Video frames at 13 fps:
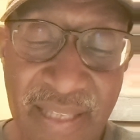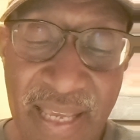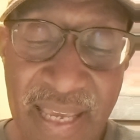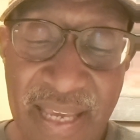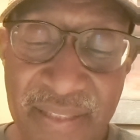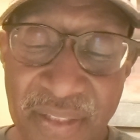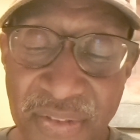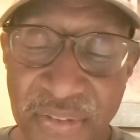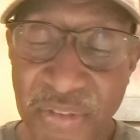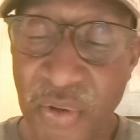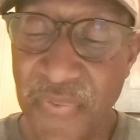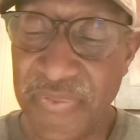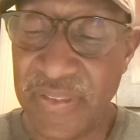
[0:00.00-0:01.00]
and the
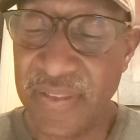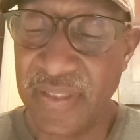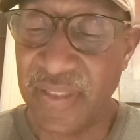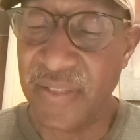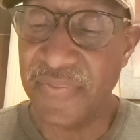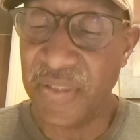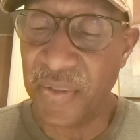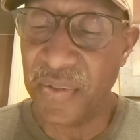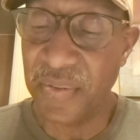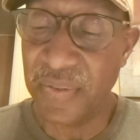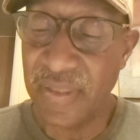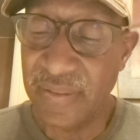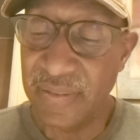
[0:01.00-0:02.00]
surface of the
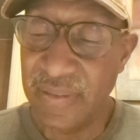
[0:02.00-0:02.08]
Earth,